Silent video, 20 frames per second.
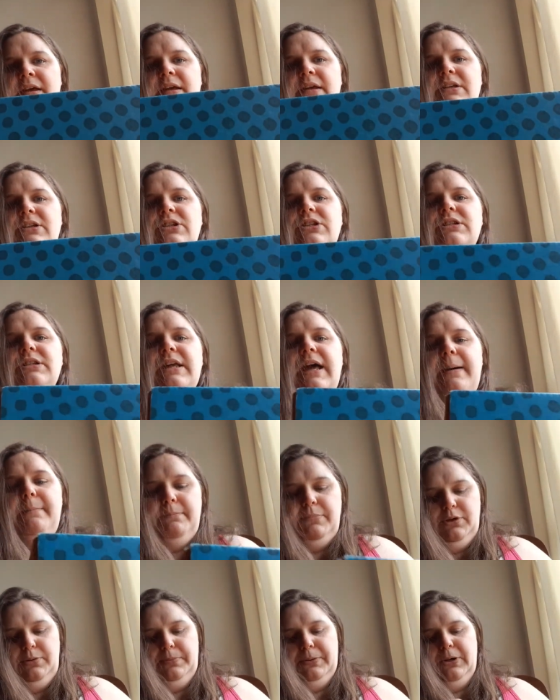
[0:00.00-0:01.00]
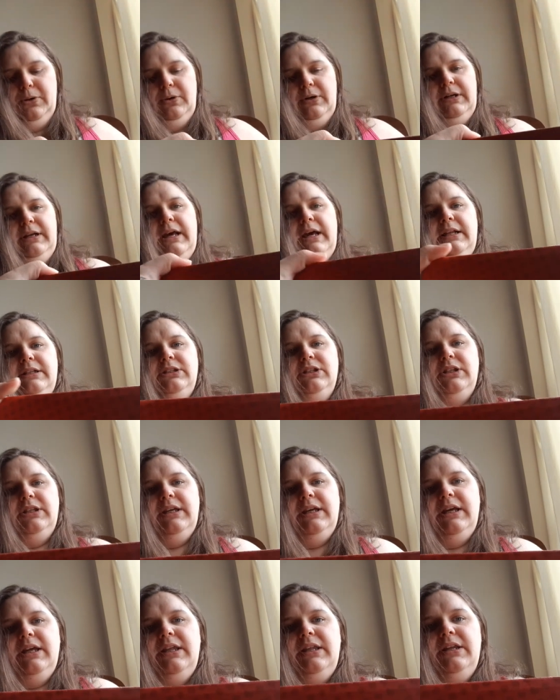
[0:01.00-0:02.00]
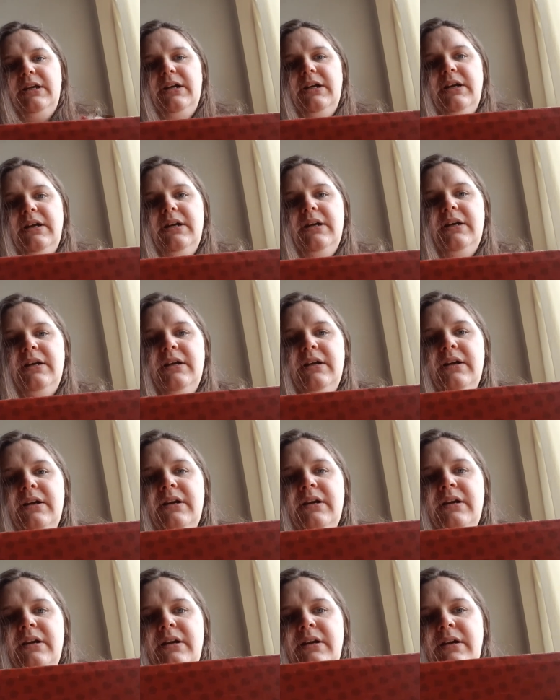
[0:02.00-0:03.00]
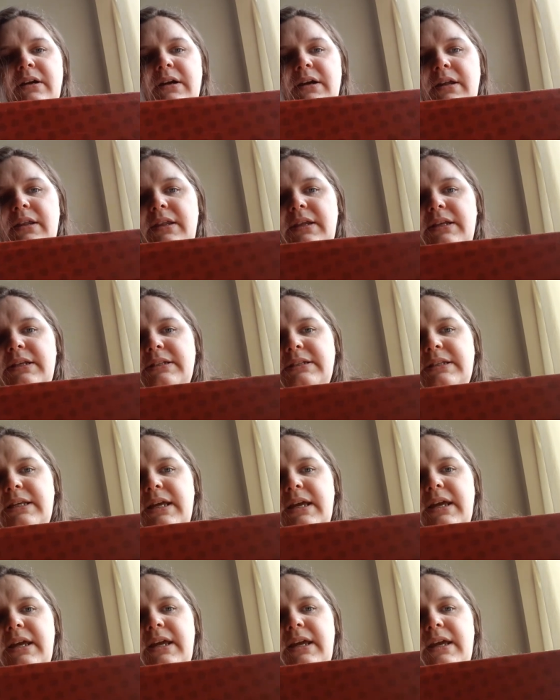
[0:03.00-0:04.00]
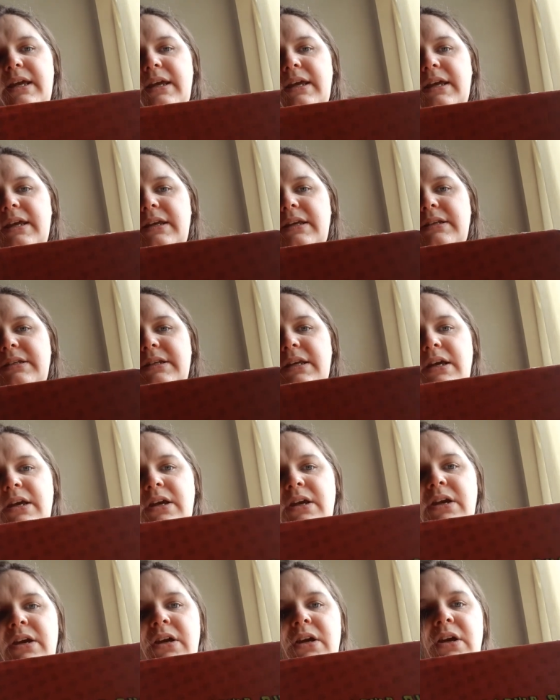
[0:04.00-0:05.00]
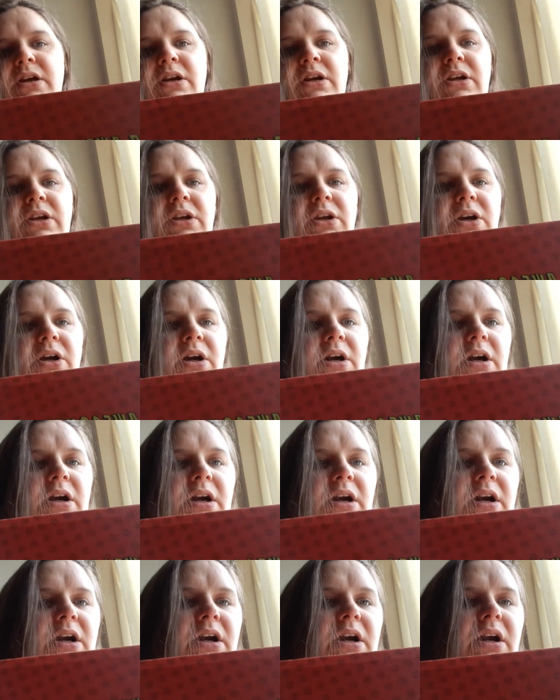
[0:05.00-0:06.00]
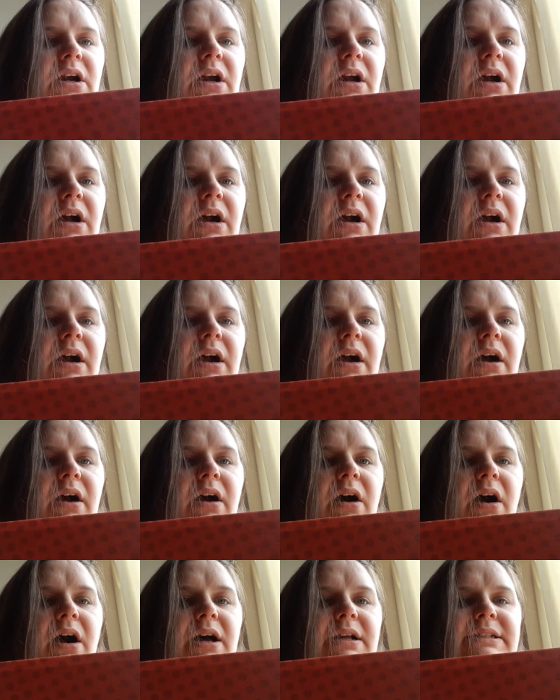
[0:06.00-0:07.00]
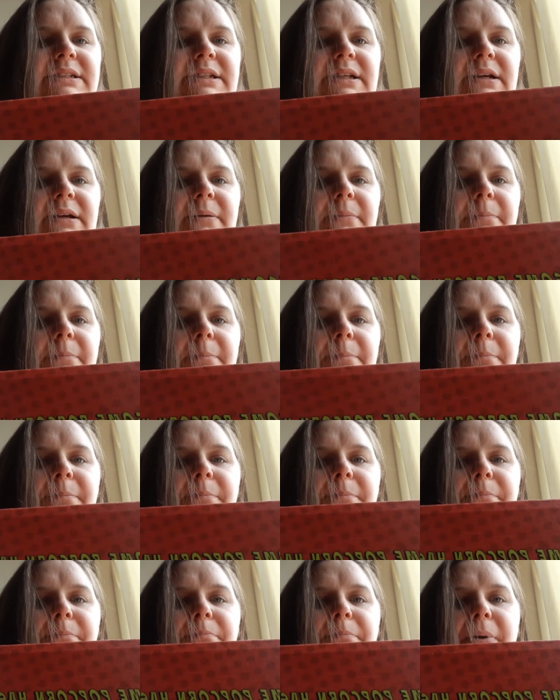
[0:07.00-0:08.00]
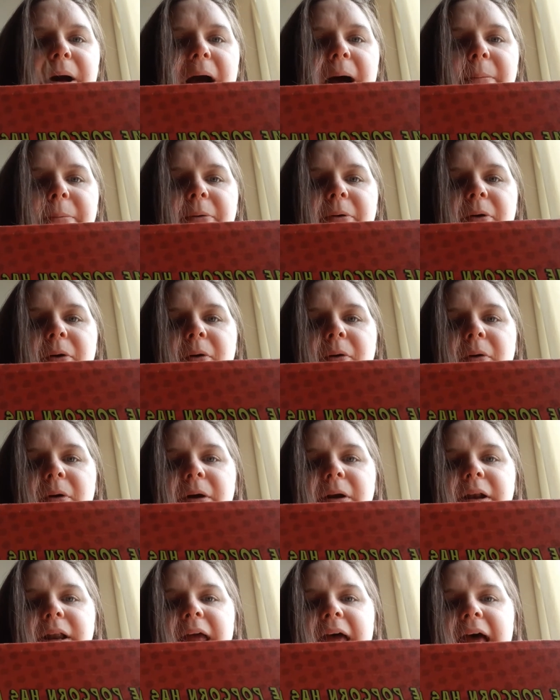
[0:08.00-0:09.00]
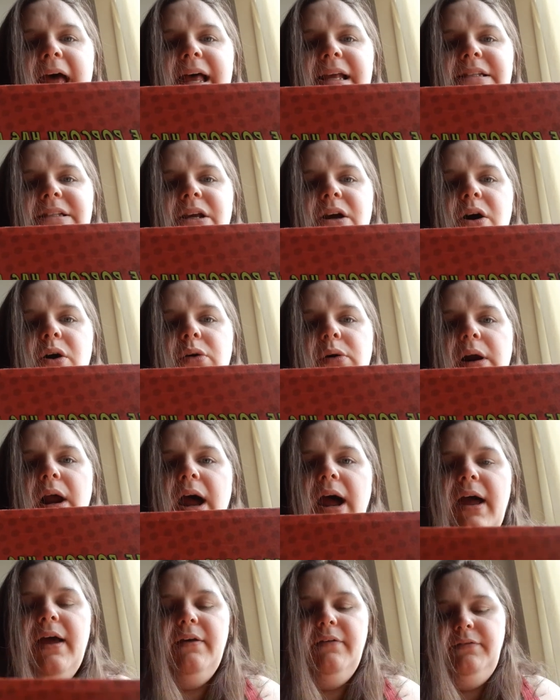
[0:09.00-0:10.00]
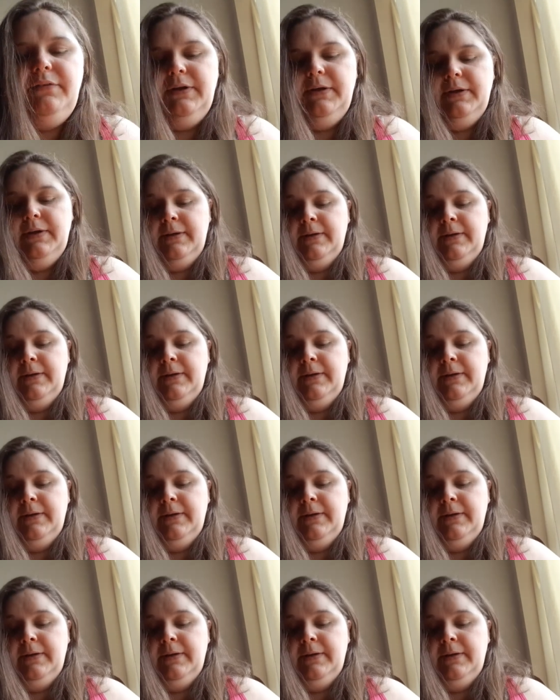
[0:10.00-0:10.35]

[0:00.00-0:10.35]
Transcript: It's just got blue polka dots on the other. And it says, your awesome popcorn has arrived.